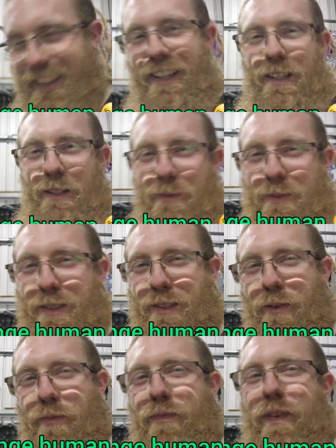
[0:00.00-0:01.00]
I'm so
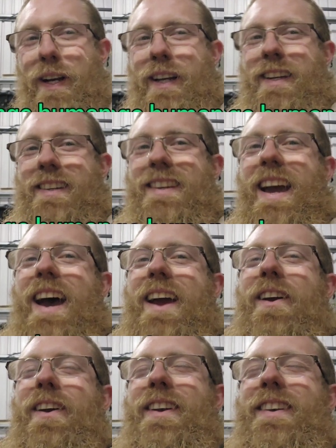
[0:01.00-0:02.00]
fucking
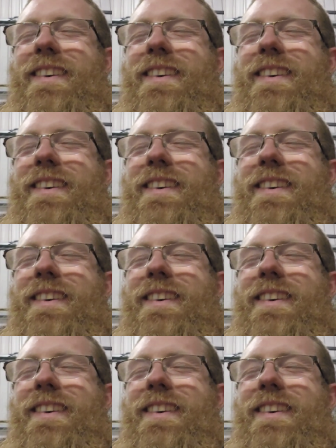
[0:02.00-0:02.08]
tired.